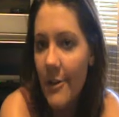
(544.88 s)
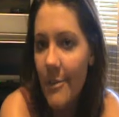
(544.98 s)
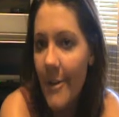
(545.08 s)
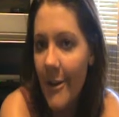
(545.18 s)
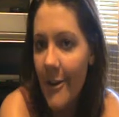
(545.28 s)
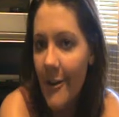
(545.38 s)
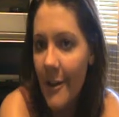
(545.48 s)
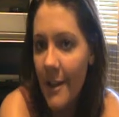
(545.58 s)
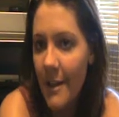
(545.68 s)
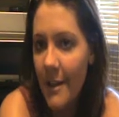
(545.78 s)
her
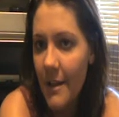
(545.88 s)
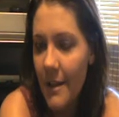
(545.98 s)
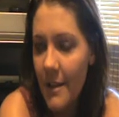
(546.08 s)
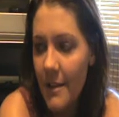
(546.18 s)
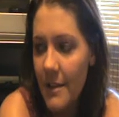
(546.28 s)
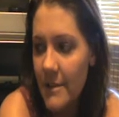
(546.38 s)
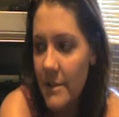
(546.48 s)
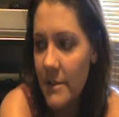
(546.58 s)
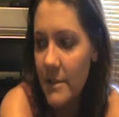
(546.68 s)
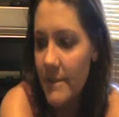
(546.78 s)
apart that
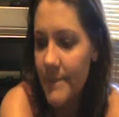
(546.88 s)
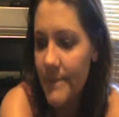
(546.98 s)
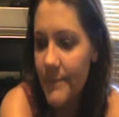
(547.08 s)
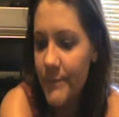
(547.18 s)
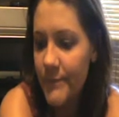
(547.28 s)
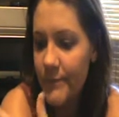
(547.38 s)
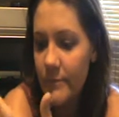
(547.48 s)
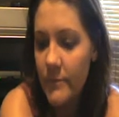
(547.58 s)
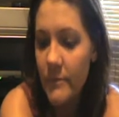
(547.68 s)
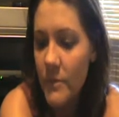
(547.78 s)
just
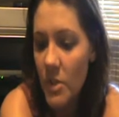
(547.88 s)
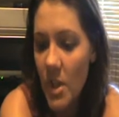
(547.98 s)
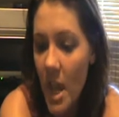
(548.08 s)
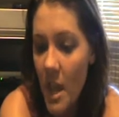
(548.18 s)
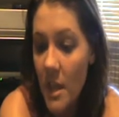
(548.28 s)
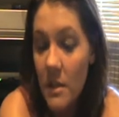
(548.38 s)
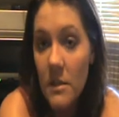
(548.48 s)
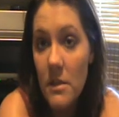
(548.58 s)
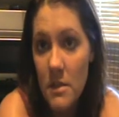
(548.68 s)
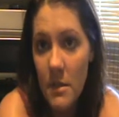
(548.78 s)
she
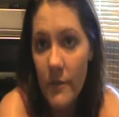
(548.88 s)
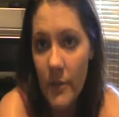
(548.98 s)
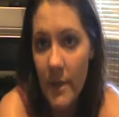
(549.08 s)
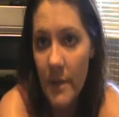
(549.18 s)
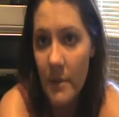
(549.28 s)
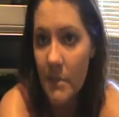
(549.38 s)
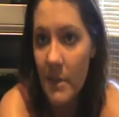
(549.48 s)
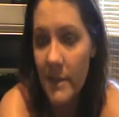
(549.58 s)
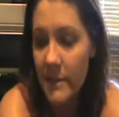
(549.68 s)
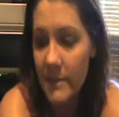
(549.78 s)
aches for him
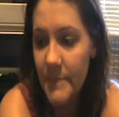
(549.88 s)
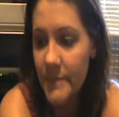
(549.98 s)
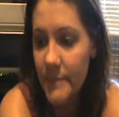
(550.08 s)
and,